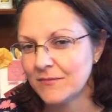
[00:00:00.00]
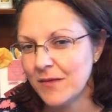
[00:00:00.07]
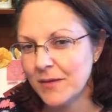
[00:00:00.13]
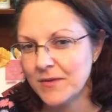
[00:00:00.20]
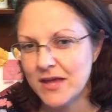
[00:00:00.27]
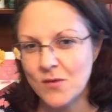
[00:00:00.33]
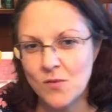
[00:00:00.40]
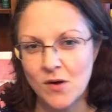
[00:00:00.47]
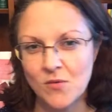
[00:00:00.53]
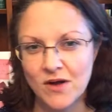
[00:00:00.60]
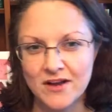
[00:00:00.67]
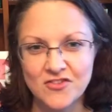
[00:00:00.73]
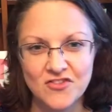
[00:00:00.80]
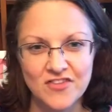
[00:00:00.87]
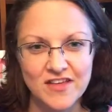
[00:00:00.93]
maybe he won't
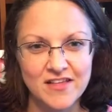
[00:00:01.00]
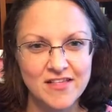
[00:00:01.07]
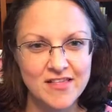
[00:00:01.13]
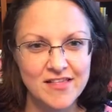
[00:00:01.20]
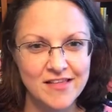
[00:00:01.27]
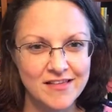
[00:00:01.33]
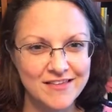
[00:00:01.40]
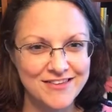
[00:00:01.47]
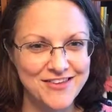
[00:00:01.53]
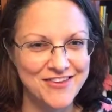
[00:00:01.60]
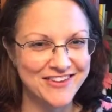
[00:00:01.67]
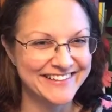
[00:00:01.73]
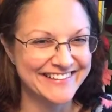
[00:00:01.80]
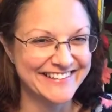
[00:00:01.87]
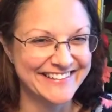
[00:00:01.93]
watch
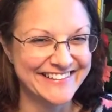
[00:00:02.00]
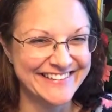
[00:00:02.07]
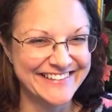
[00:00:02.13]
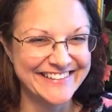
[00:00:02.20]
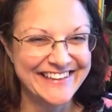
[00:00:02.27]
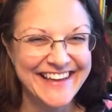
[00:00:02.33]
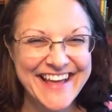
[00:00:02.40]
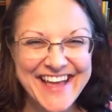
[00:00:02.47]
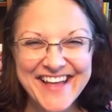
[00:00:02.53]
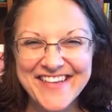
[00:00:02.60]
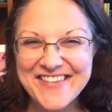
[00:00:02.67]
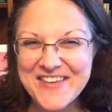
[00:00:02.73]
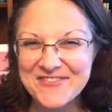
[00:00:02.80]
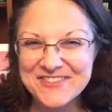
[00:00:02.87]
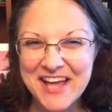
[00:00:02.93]
this.
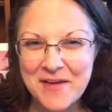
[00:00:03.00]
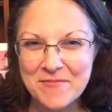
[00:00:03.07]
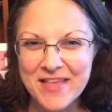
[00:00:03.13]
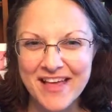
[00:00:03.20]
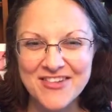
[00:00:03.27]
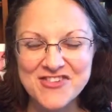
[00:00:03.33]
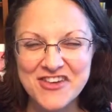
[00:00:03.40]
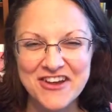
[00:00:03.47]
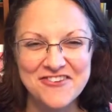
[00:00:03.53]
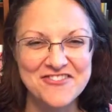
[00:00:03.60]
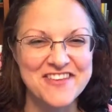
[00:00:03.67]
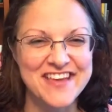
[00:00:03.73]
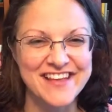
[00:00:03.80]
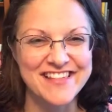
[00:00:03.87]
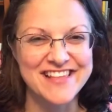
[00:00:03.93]
Sometimes I
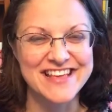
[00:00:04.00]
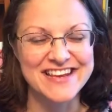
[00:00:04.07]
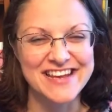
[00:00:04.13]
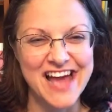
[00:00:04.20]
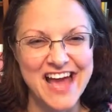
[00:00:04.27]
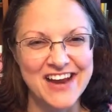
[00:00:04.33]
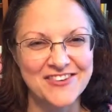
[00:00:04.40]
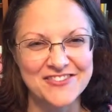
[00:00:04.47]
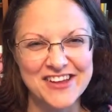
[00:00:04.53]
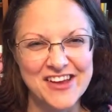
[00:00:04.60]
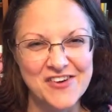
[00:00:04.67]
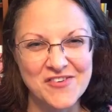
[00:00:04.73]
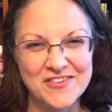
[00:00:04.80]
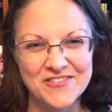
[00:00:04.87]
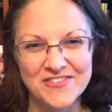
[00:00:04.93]
share things and I don't
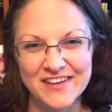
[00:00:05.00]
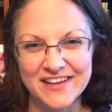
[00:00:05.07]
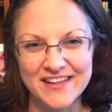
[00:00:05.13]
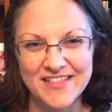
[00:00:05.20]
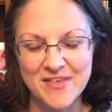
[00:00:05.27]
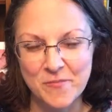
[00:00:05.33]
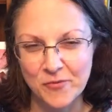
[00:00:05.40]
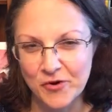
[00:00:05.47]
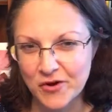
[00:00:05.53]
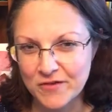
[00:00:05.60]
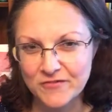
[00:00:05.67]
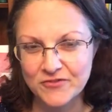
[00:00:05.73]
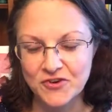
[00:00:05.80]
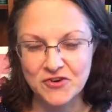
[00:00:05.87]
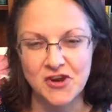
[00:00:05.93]
know if it's
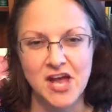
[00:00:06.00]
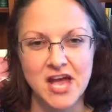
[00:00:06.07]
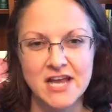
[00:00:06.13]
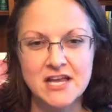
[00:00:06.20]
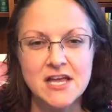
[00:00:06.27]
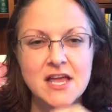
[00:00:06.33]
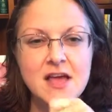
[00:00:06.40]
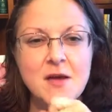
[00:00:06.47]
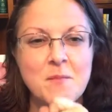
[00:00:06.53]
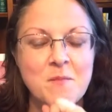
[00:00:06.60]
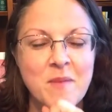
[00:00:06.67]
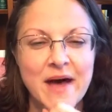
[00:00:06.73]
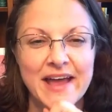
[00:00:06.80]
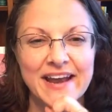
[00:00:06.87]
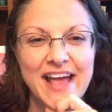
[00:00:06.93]
approved or not.
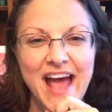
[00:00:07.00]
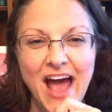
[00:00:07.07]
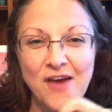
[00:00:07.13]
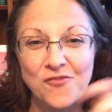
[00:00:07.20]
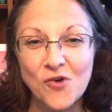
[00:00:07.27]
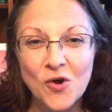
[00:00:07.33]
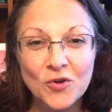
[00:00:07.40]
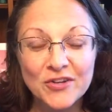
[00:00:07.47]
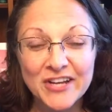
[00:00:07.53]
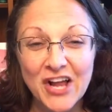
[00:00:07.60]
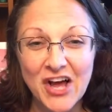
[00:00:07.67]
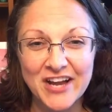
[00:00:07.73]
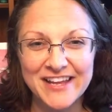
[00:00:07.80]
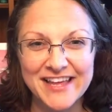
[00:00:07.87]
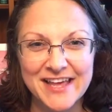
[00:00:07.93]
But I rolled
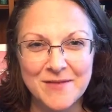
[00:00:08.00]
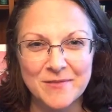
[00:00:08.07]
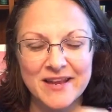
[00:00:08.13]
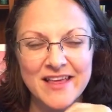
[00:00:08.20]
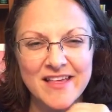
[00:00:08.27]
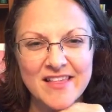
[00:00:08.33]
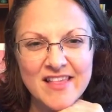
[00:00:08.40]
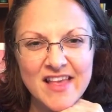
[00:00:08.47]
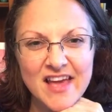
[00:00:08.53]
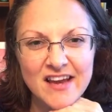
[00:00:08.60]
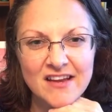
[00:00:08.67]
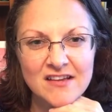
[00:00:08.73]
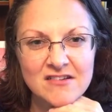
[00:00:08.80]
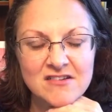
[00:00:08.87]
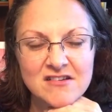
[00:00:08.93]
it on him and he
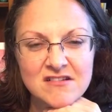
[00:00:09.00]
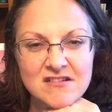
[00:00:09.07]
said,